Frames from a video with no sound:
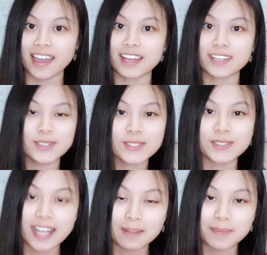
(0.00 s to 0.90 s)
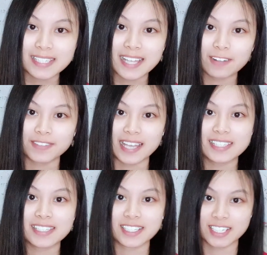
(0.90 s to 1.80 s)
And I used to tell
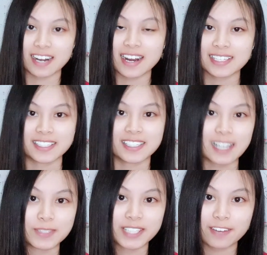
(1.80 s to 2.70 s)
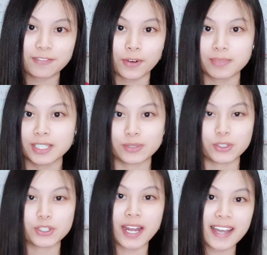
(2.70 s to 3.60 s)
myself that Sejarah is the subject for
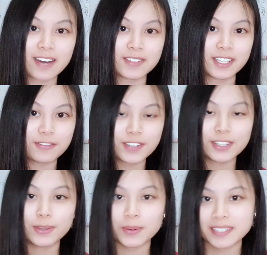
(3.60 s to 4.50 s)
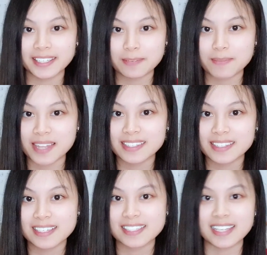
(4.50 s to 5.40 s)
me to try out different note-taking
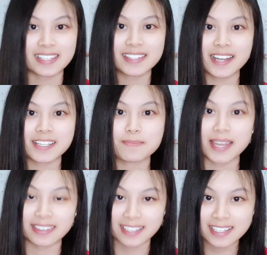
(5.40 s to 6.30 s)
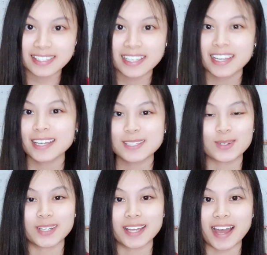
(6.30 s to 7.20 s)
methods and study methods
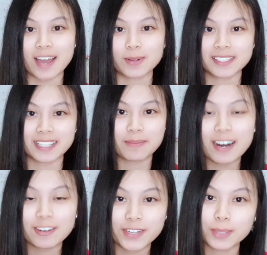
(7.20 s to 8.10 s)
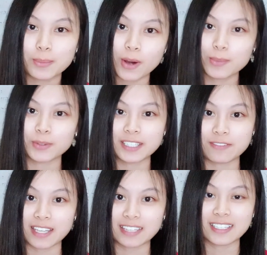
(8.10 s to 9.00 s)
so that I will somehow feel more
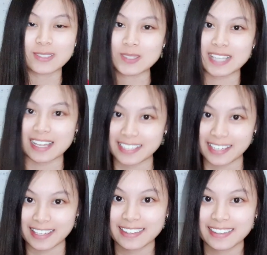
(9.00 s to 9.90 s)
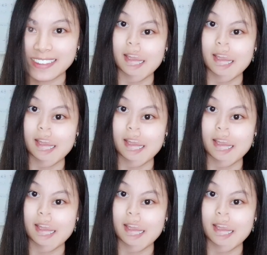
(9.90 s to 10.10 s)
motivated to study it.